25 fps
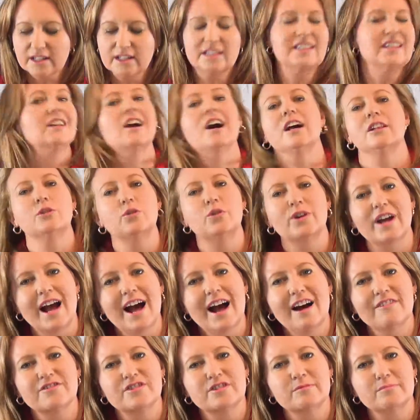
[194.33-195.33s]
Did I look
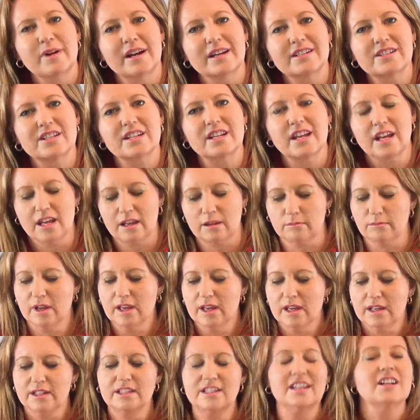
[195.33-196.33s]
after my team?
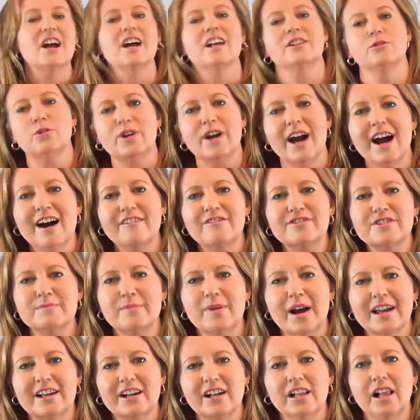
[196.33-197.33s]
Did I look after
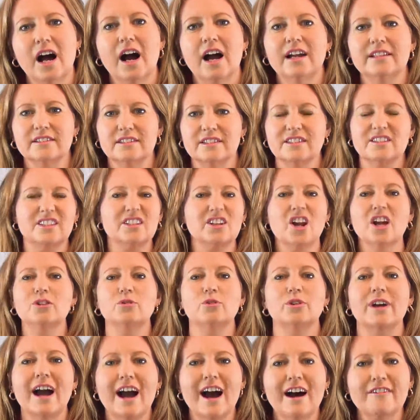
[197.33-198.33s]
my clients? Did I
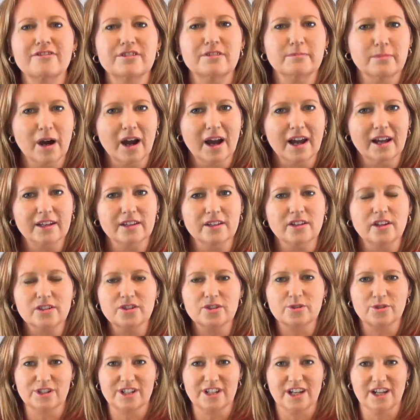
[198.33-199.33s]
look after my
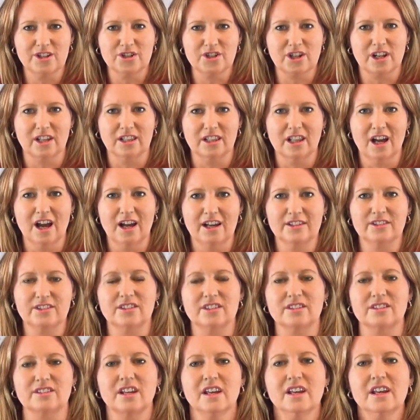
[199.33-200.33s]
strategic
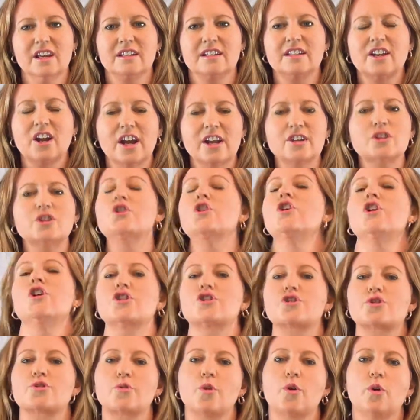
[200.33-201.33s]
alliances? Did I
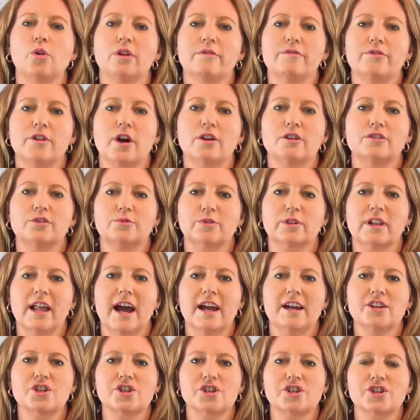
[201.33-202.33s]
nurture all of those
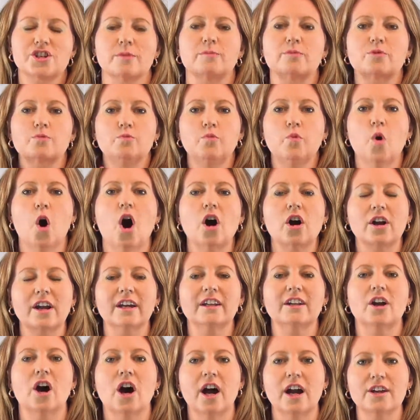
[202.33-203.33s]
relationships? What
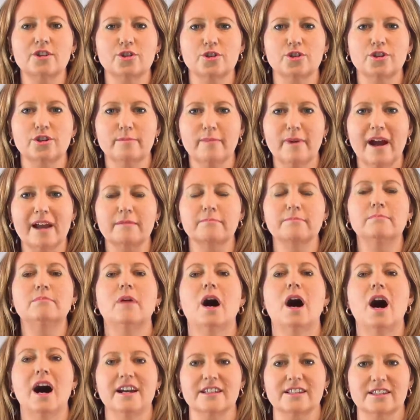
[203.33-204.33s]
can I do to make
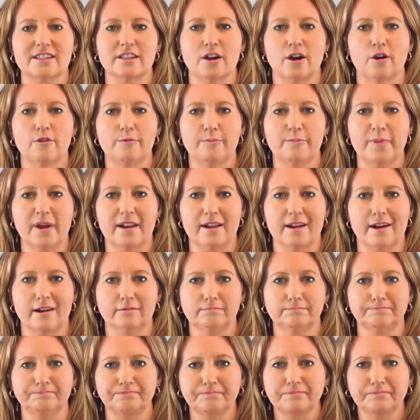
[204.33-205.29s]
myself better?